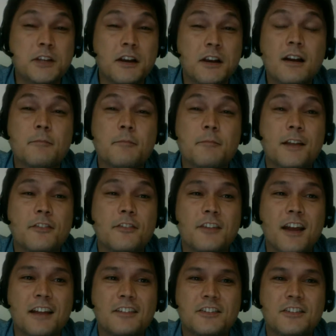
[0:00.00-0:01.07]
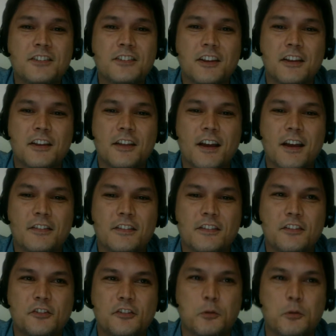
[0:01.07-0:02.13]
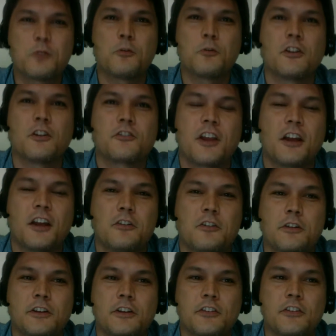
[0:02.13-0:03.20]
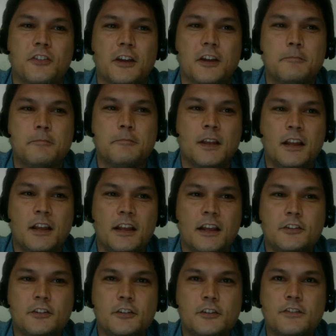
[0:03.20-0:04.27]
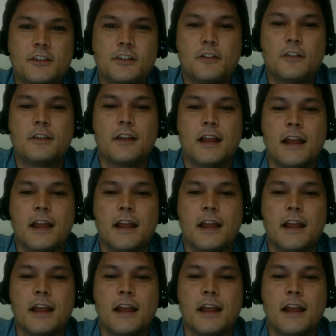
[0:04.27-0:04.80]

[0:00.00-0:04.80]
time, that's not to say that the smartwatch category is dead. It turns out that